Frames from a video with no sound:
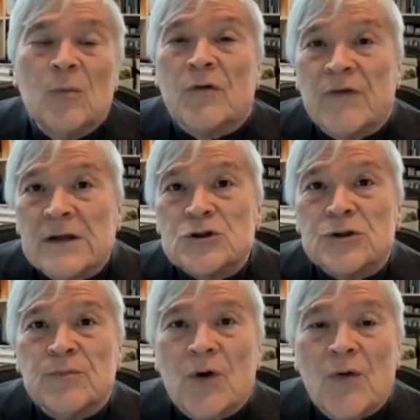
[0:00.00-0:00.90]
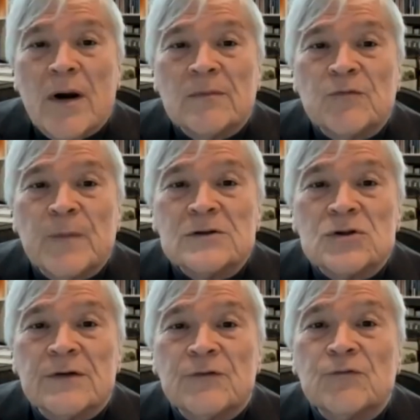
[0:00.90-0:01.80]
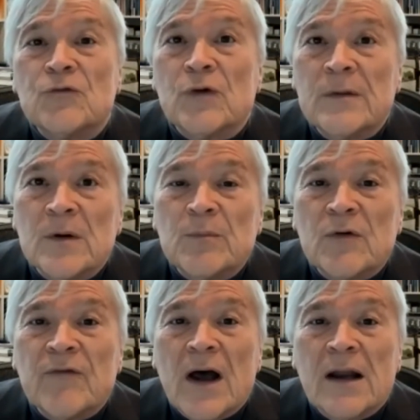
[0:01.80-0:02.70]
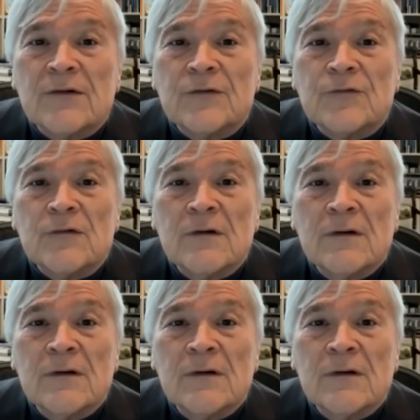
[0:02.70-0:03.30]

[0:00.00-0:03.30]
prevention program specialists, treatment providers,